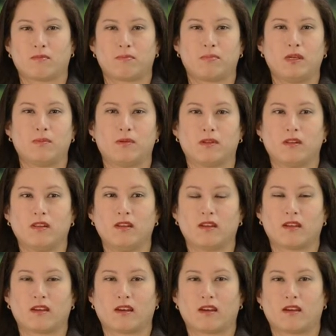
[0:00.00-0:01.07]
people,
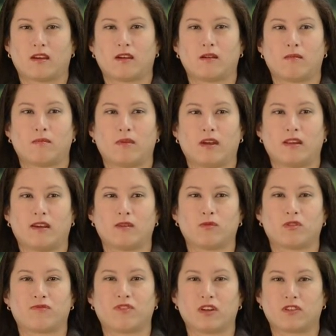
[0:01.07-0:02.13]
and I
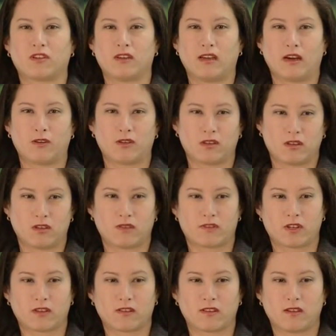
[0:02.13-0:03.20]
was freshly out of
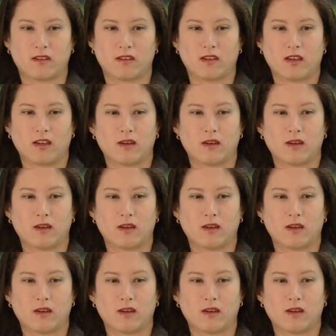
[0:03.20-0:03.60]
university.